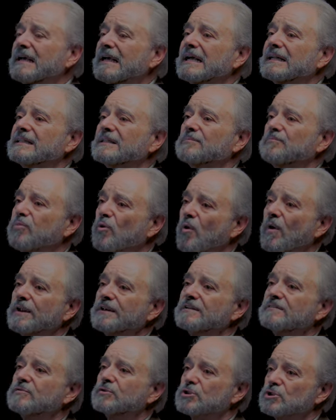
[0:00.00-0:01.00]
at the
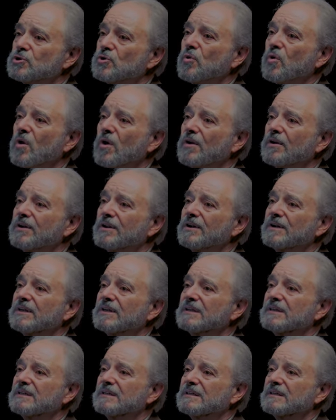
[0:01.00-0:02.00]
point of a sword.
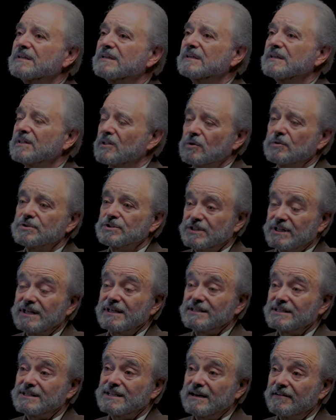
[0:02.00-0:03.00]
Those
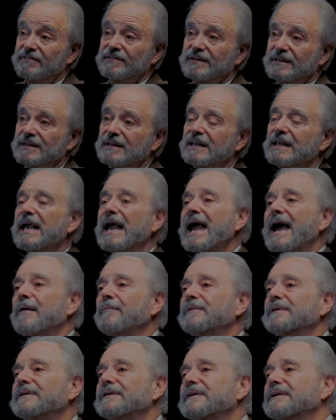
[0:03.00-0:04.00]
things definitely
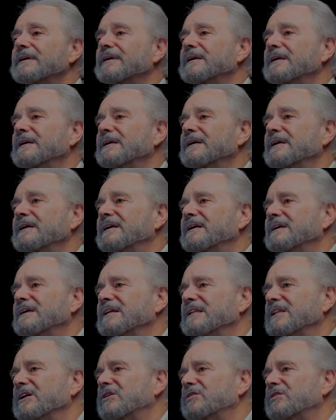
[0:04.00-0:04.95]
happened. The